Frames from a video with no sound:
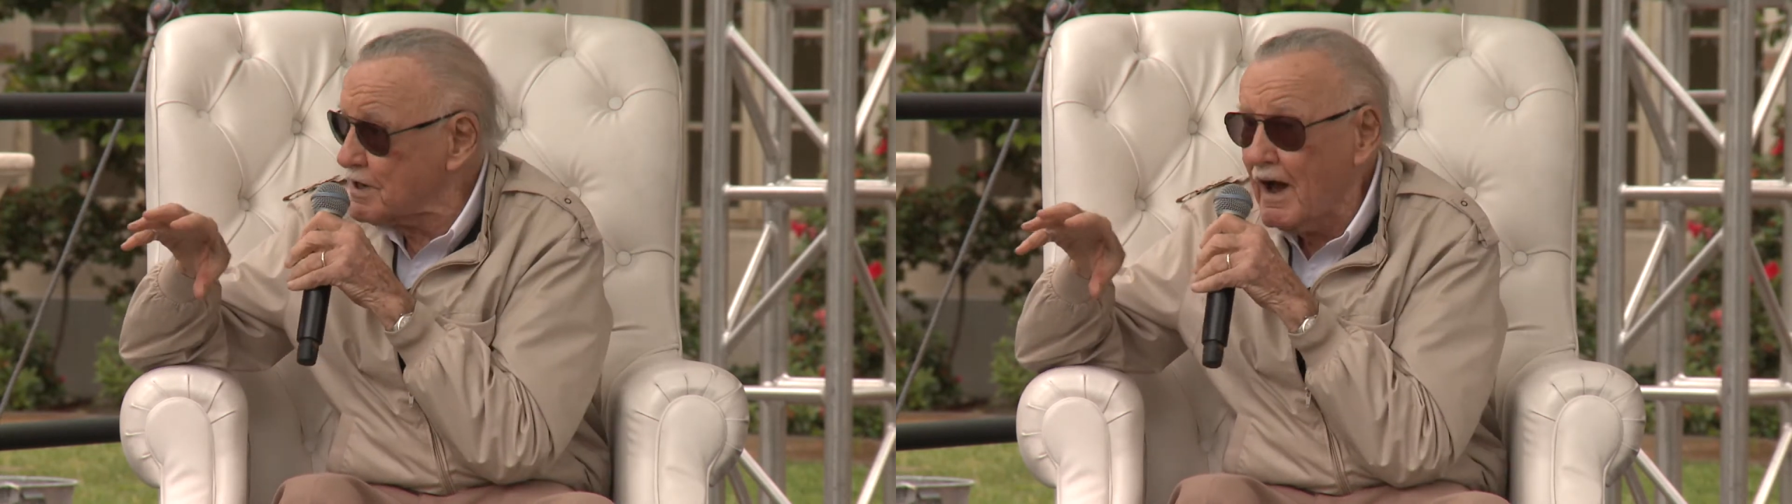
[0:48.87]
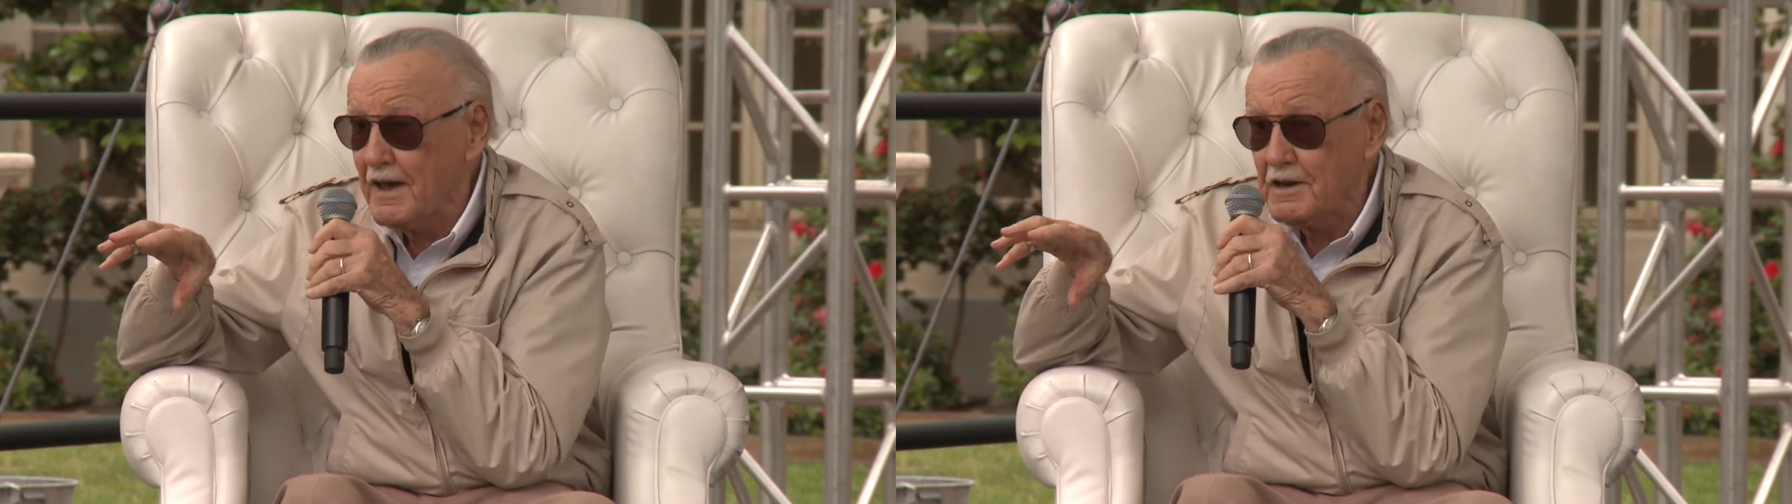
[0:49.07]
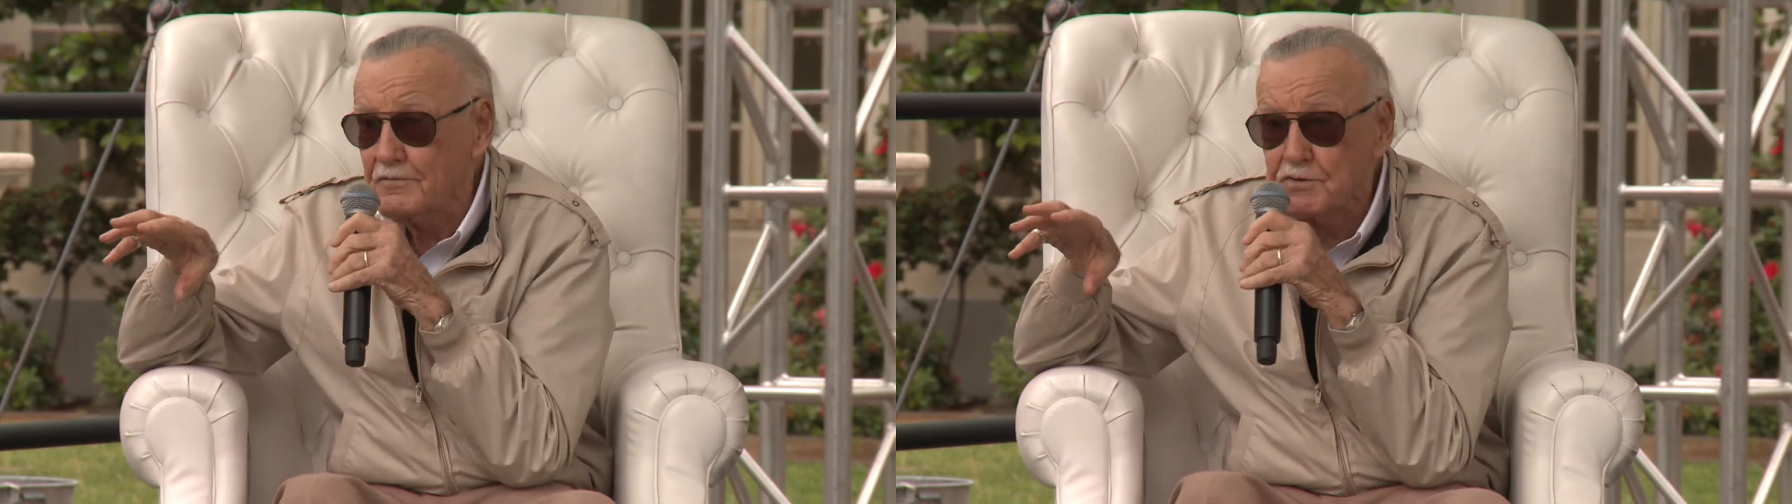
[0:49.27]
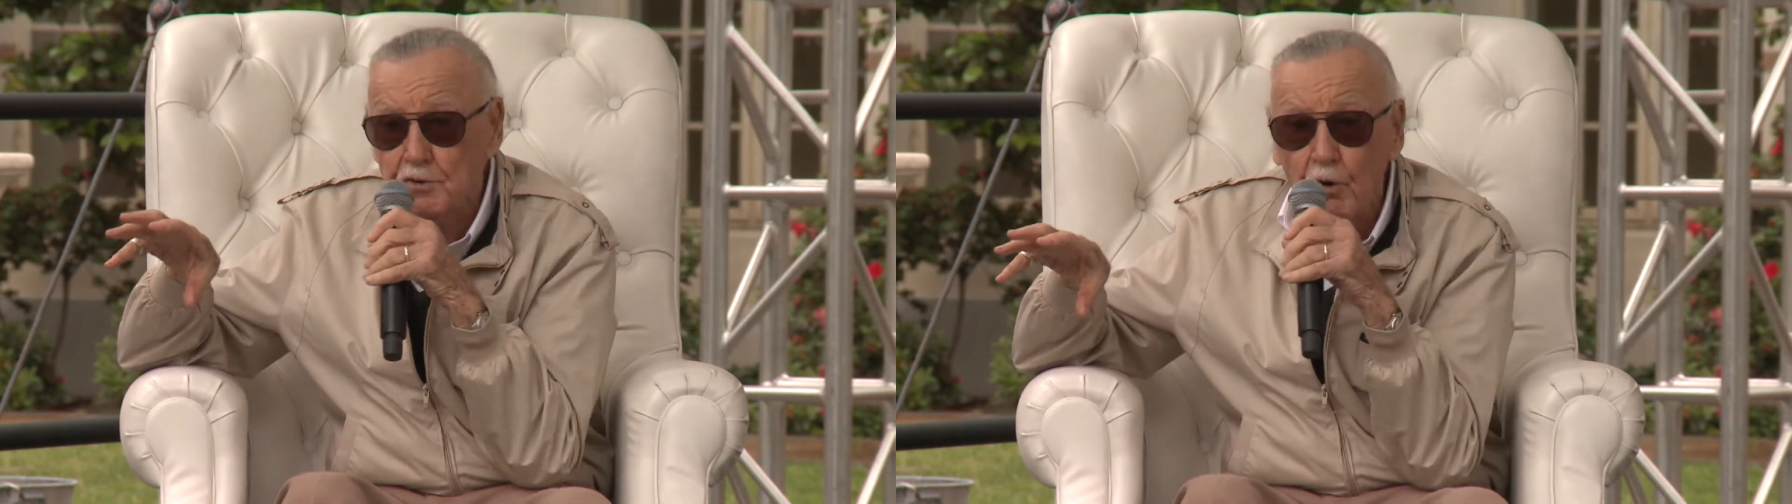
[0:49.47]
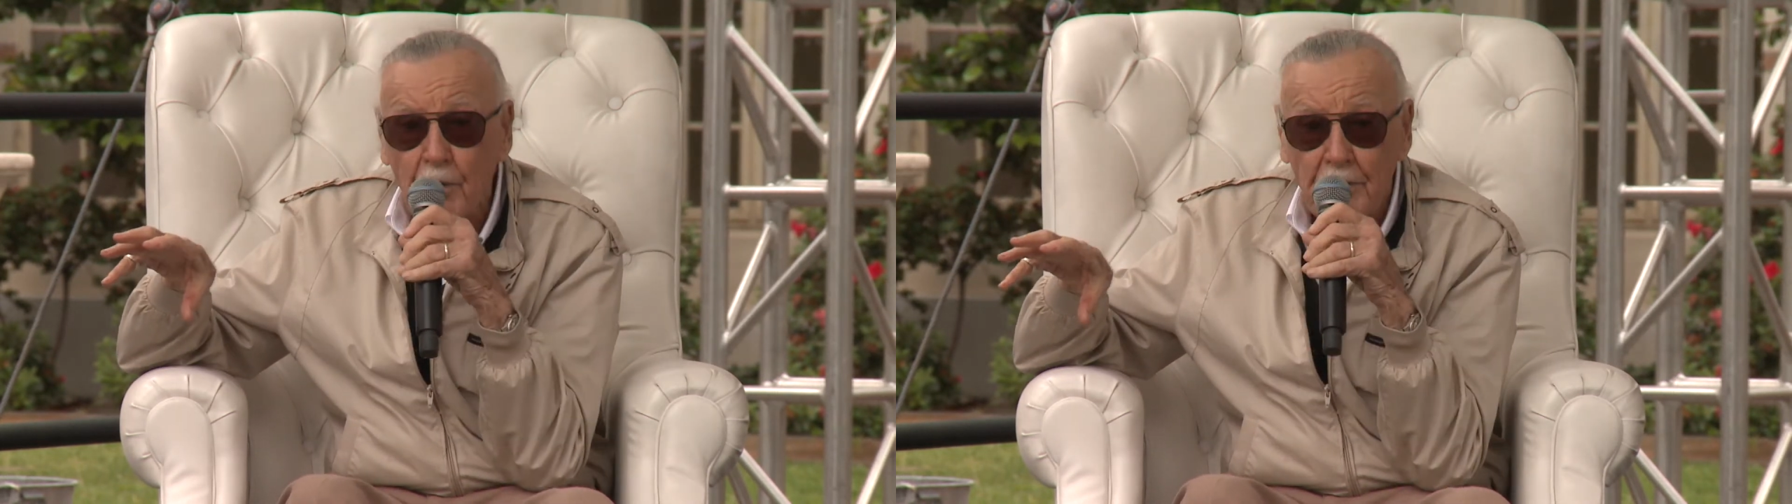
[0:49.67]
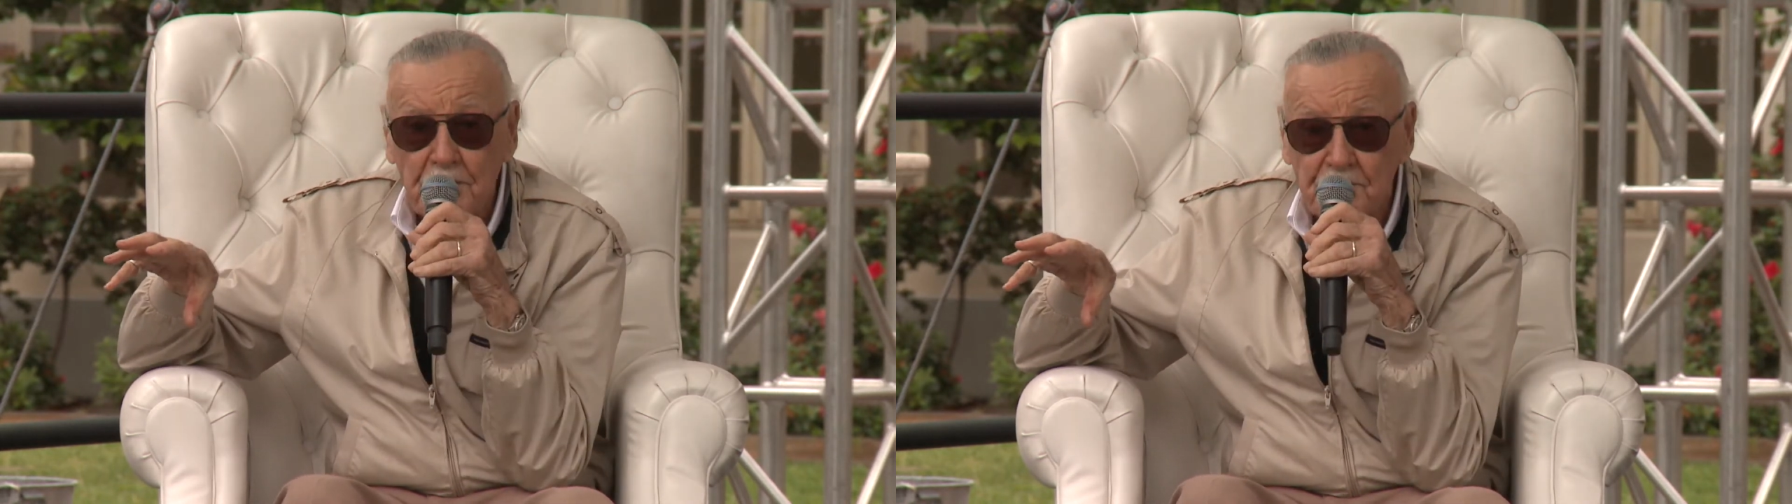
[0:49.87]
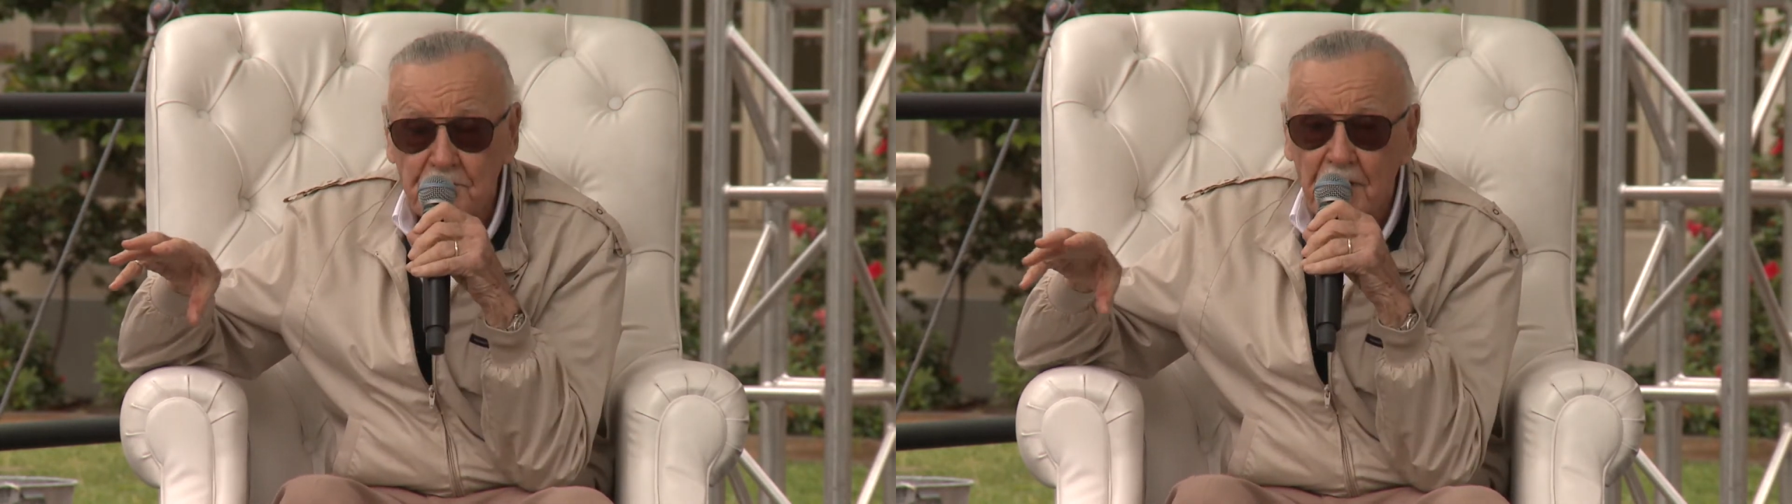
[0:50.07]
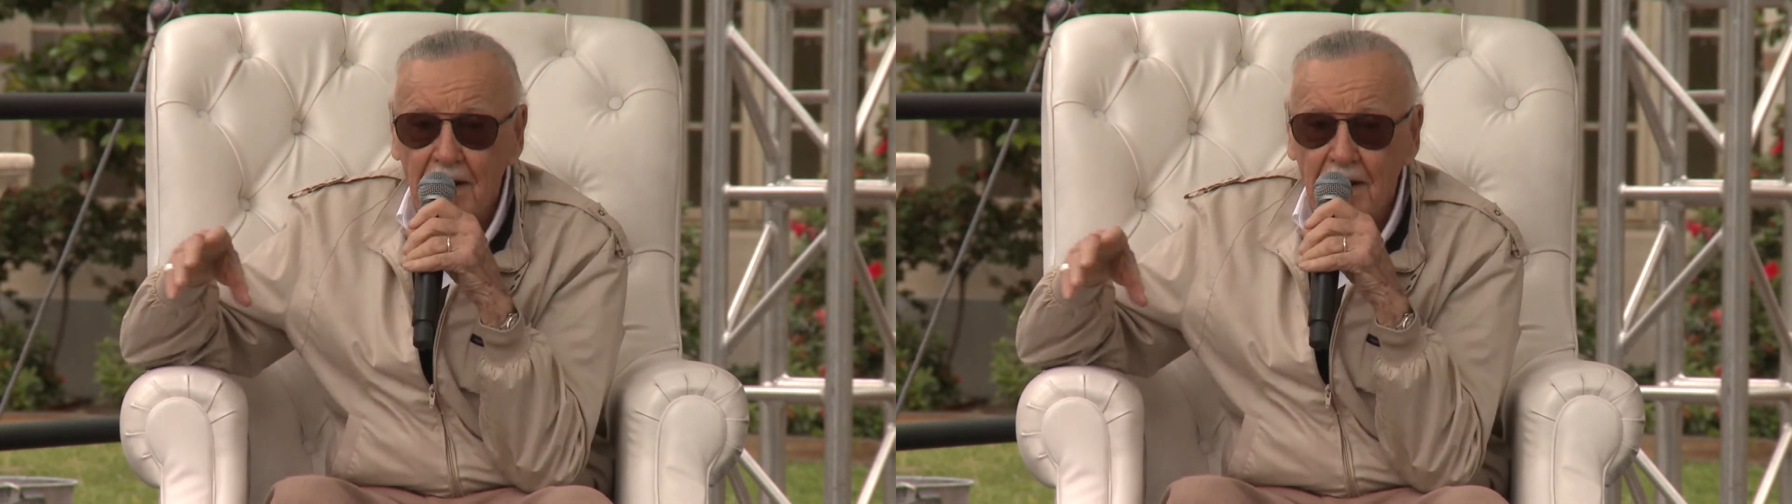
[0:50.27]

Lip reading: kind of stories.